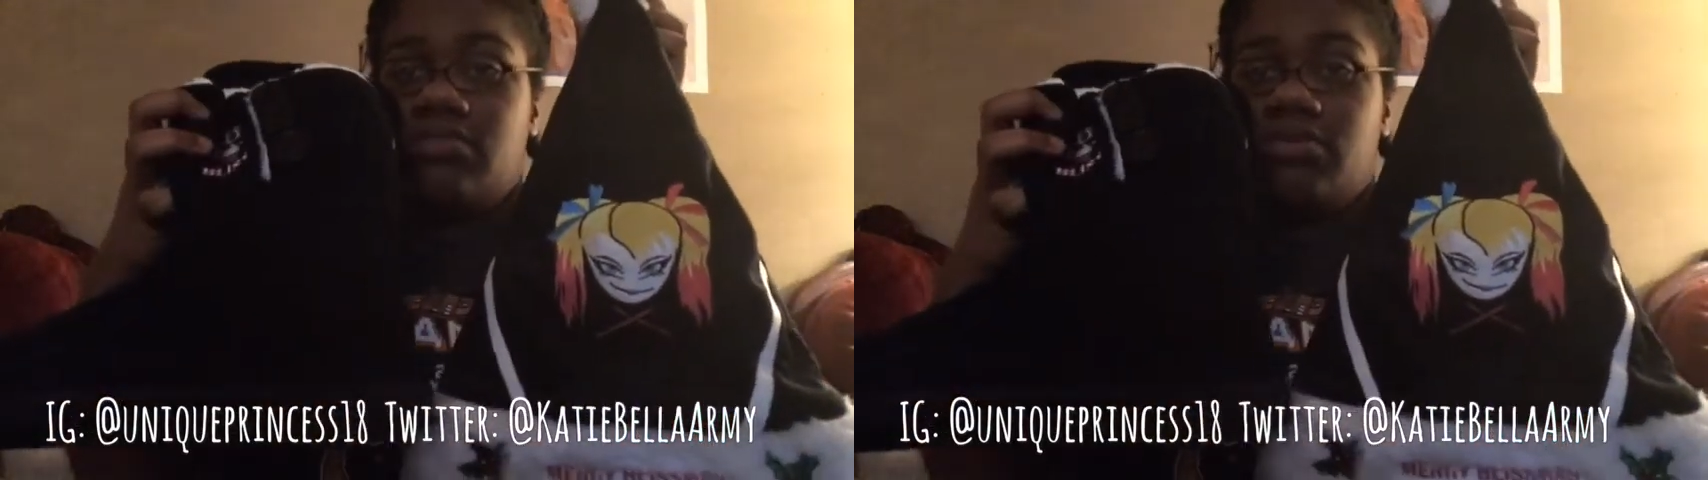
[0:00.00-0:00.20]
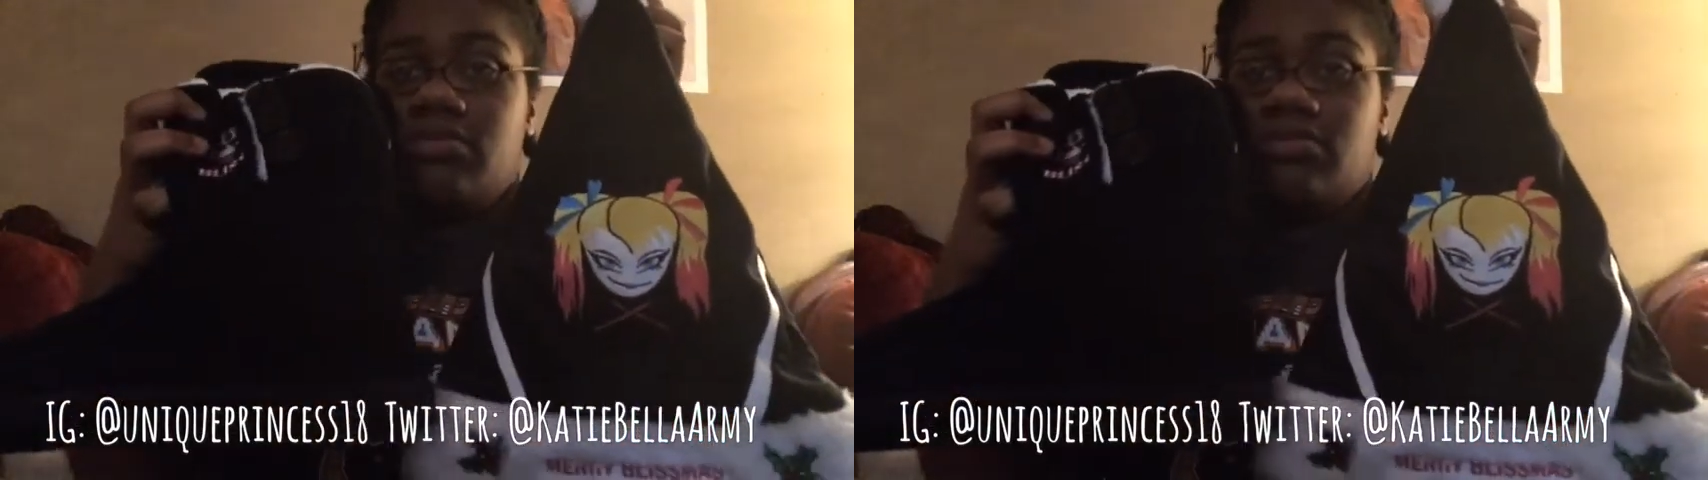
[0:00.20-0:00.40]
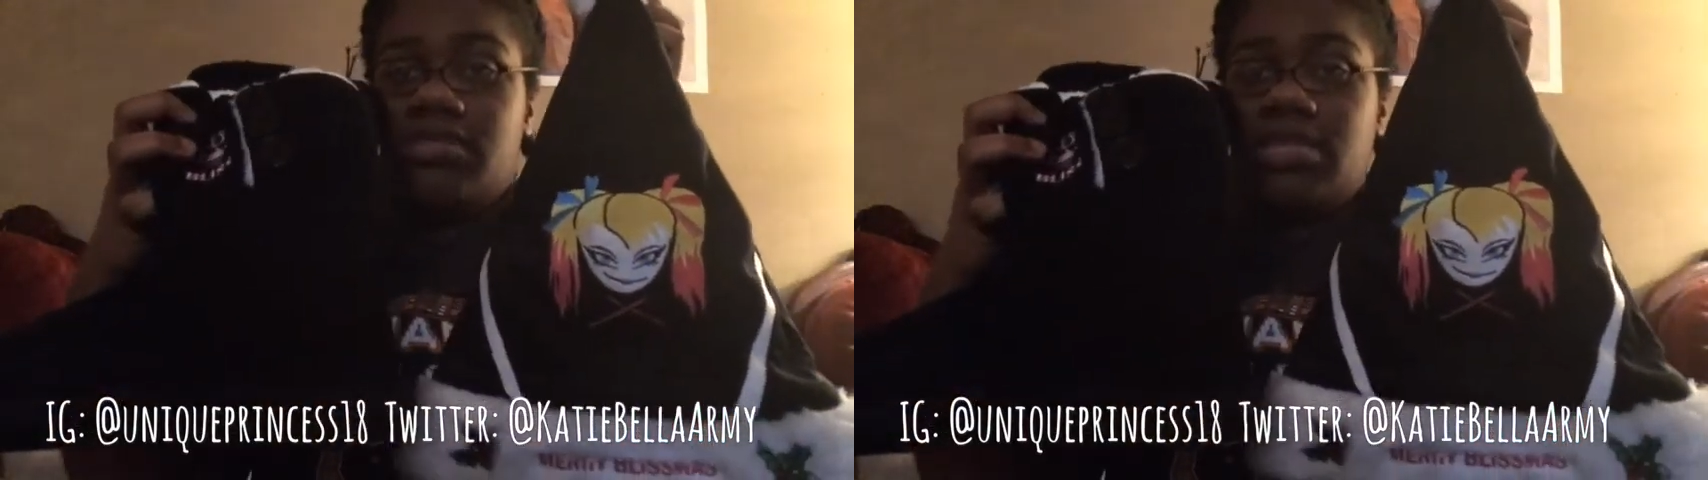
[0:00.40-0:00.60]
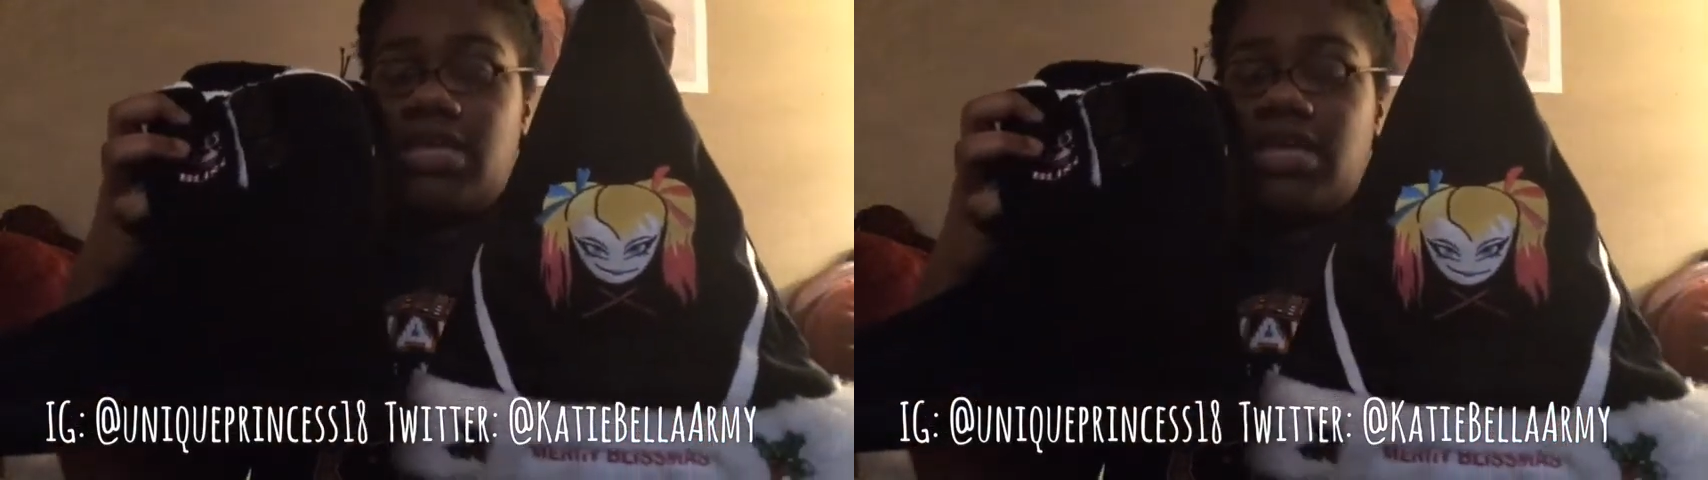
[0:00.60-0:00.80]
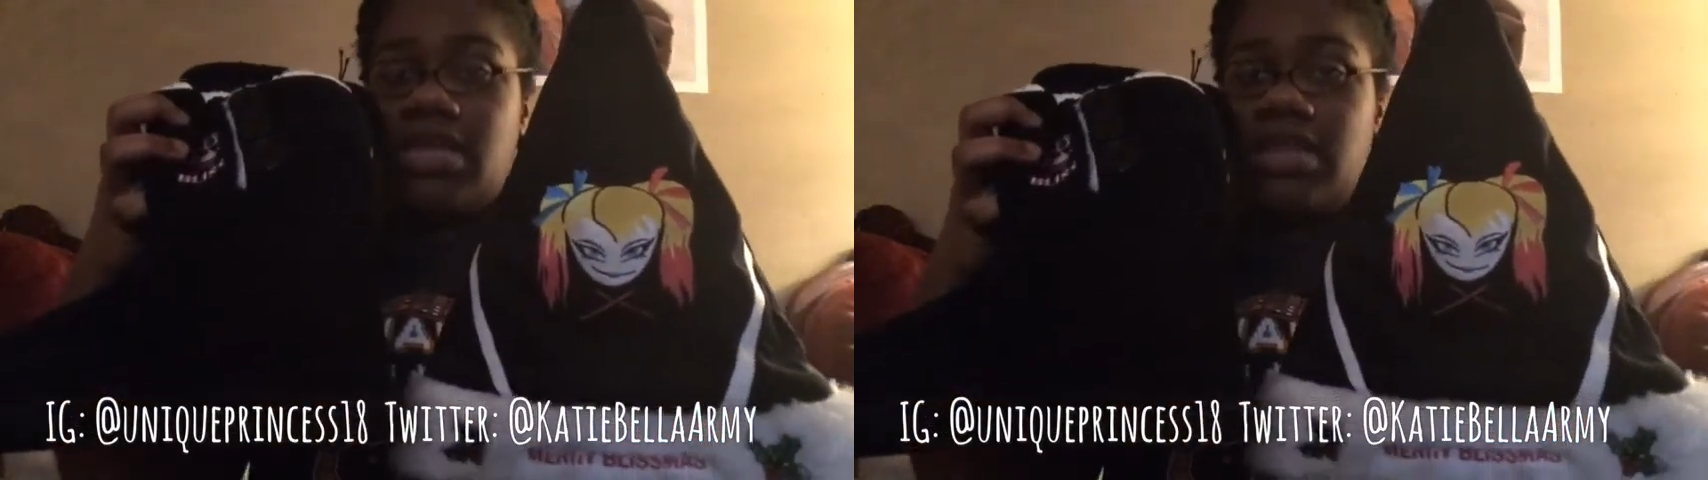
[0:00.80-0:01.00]
the boots
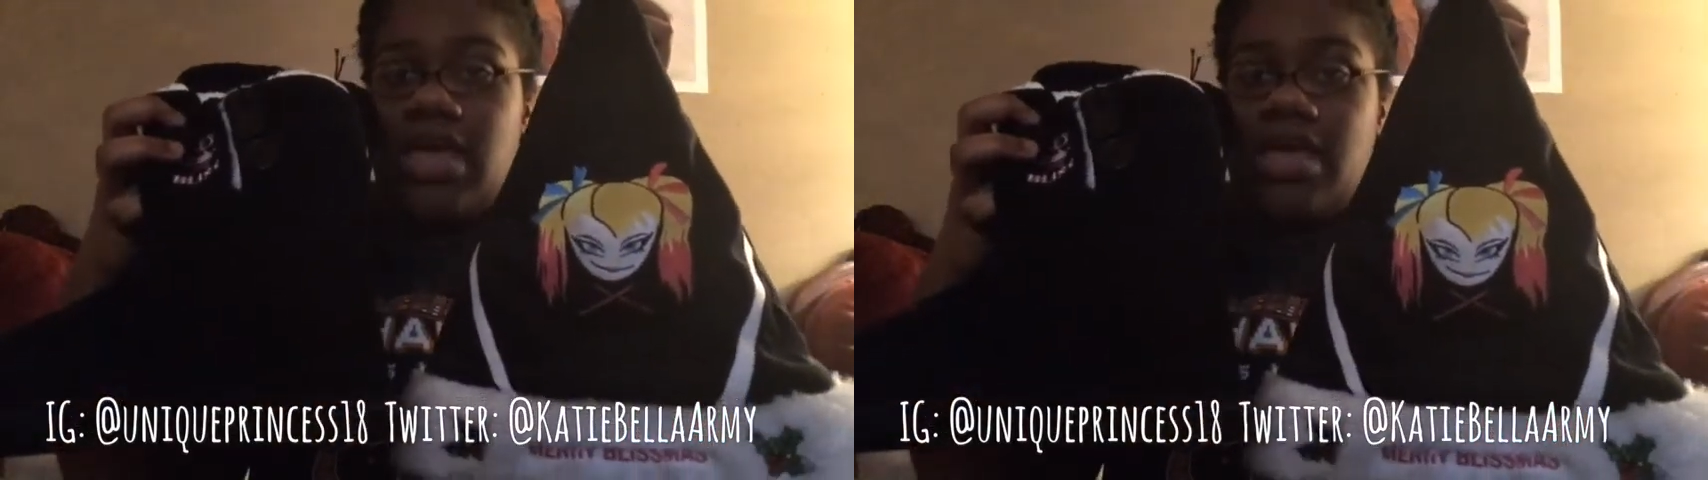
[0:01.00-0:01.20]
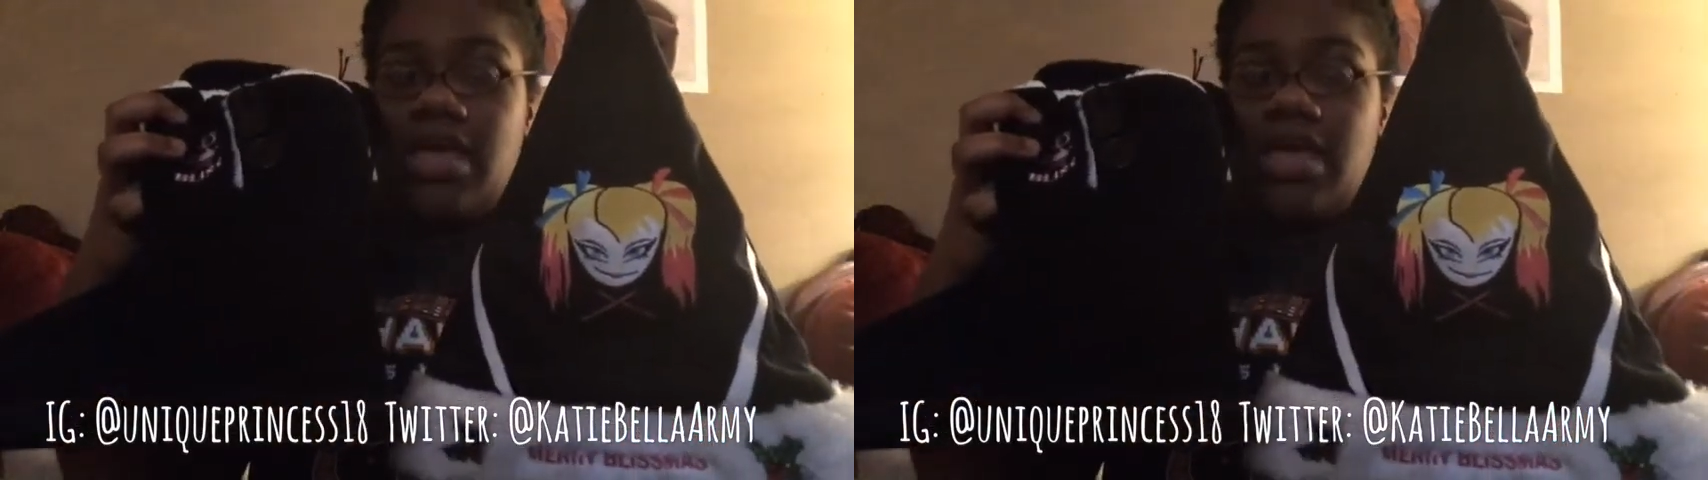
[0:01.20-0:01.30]
and the